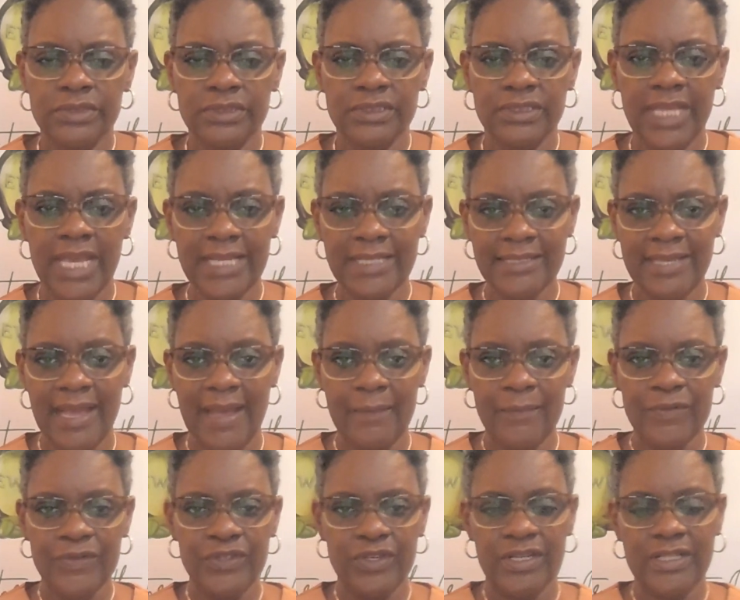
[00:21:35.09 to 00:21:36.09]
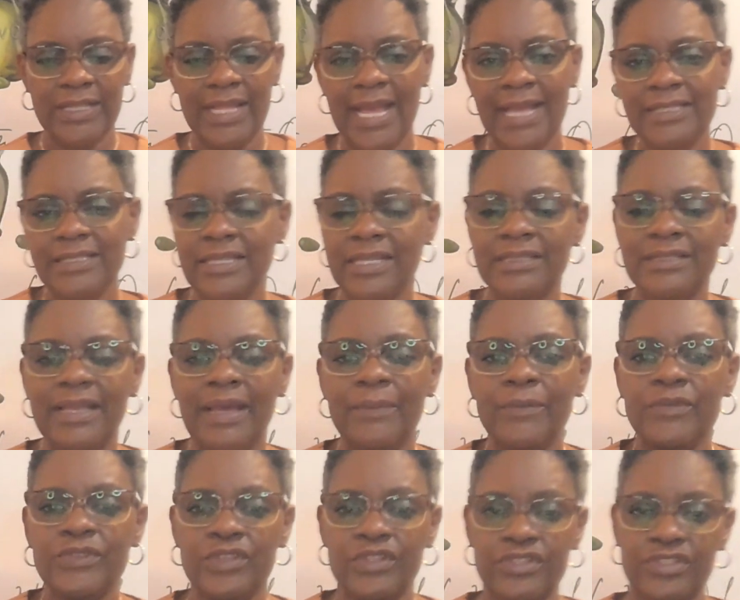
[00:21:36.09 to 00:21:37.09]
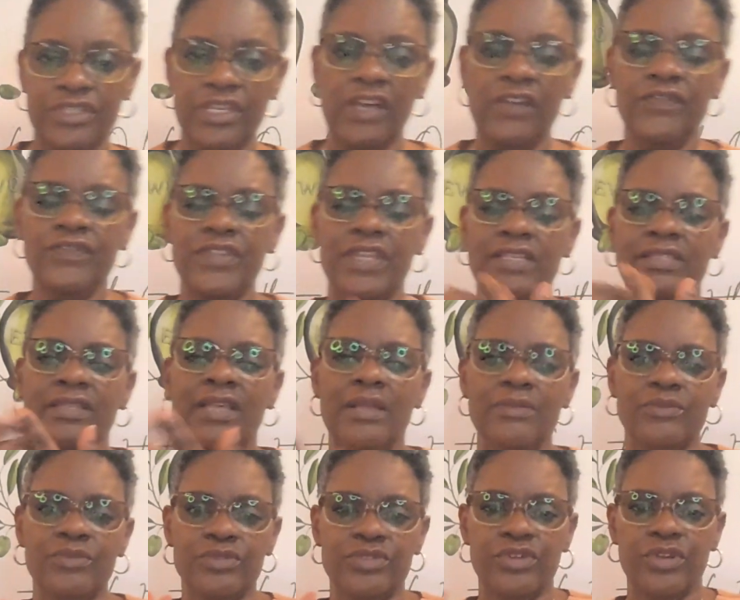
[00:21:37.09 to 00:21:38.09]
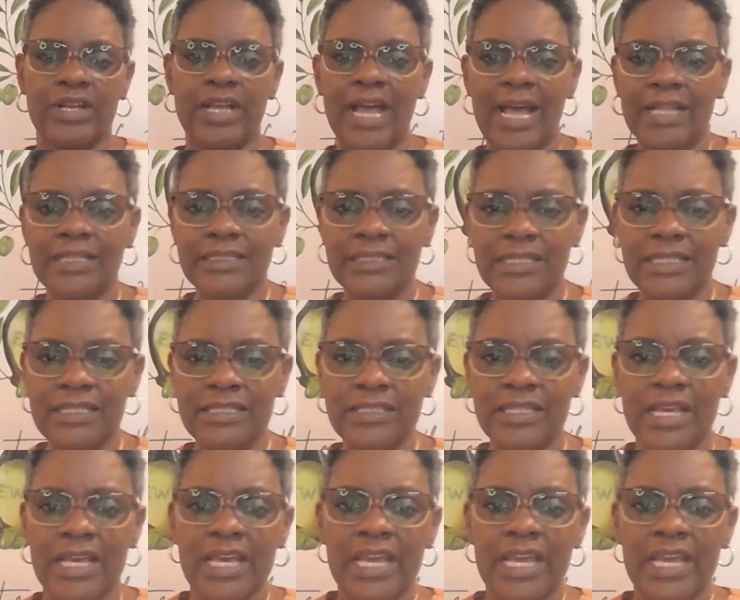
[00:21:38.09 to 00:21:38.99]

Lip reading: take time with your class, take time with yourself, take time with your colleagues,